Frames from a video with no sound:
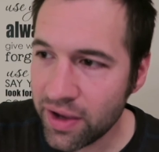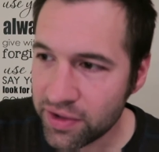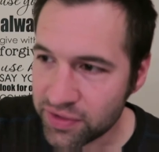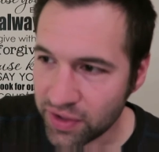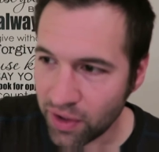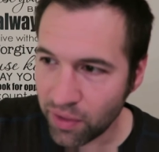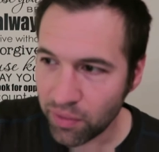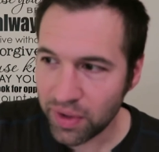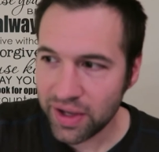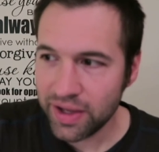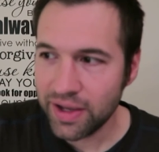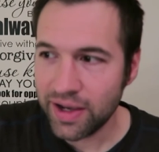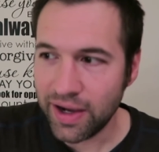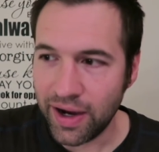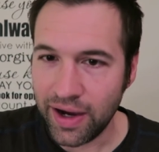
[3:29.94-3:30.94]
So
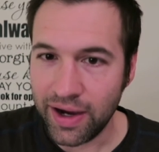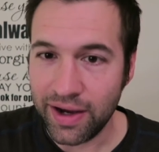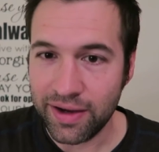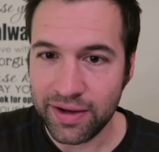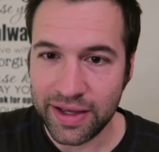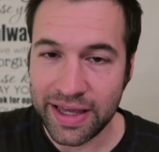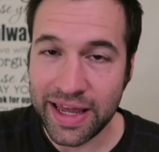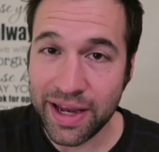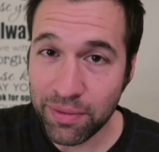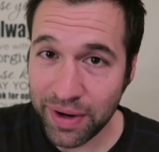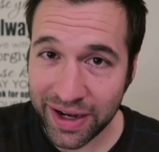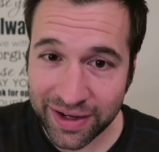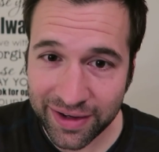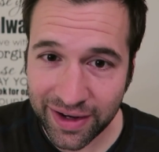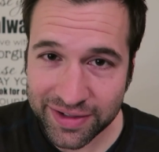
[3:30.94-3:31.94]
uh, he
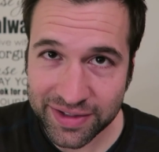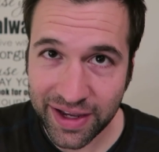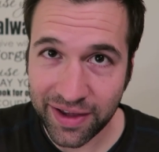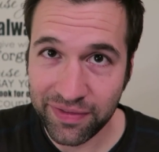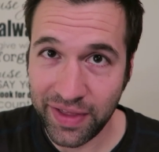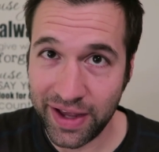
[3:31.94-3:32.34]
recognized that.